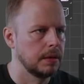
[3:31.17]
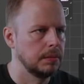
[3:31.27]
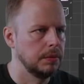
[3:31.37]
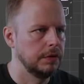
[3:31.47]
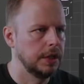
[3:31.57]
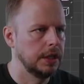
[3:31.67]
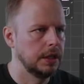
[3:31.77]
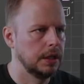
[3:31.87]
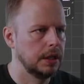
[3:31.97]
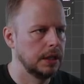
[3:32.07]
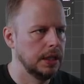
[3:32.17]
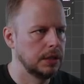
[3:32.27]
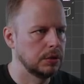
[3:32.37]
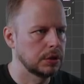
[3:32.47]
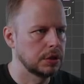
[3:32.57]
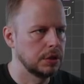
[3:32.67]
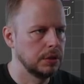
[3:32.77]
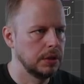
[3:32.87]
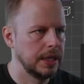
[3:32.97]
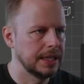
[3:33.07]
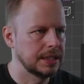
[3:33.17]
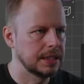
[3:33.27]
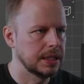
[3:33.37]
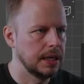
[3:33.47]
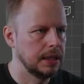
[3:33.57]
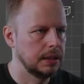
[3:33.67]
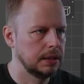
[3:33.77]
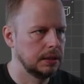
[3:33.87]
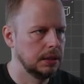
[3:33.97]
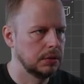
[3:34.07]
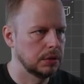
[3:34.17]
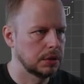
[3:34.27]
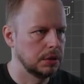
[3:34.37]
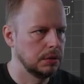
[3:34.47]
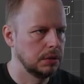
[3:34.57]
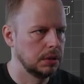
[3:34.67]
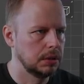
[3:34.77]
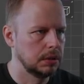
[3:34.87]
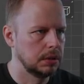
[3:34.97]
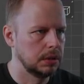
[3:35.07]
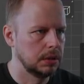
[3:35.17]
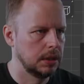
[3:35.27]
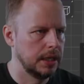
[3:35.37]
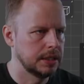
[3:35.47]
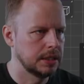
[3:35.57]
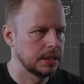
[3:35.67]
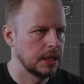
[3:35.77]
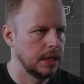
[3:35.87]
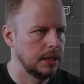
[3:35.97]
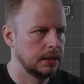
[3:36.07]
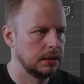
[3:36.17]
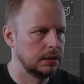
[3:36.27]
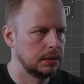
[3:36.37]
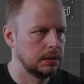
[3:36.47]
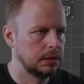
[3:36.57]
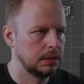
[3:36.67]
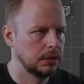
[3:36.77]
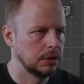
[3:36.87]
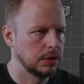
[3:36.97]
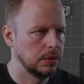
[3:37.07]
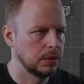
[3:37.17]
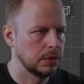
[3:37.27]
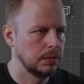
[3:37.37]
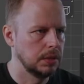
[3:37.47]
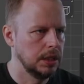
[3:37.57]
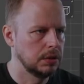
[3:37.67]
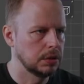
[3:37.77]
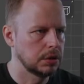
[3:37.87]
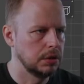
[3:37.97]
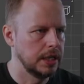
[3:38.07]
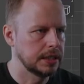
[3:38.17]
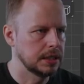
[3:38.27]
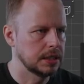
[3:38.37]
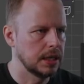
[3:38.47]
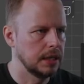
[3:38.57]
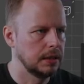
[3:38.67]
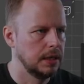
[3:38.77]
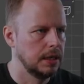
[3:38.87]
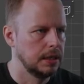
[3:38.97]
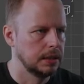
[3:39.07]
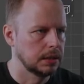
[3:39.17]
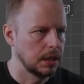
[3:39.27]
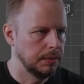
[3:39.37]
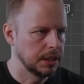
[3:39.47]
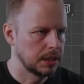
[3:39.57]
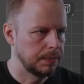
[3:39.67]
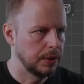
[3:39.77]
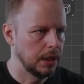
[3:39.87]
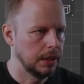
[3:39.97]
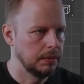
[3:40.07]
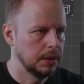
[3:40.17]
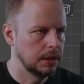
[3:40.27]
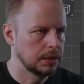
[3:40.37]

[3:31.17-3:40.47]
Move it in. E to extrude, S to scale. E to extrude, S to scale. Just do some E to extrude, S to scale. It's going to be a separate limb here.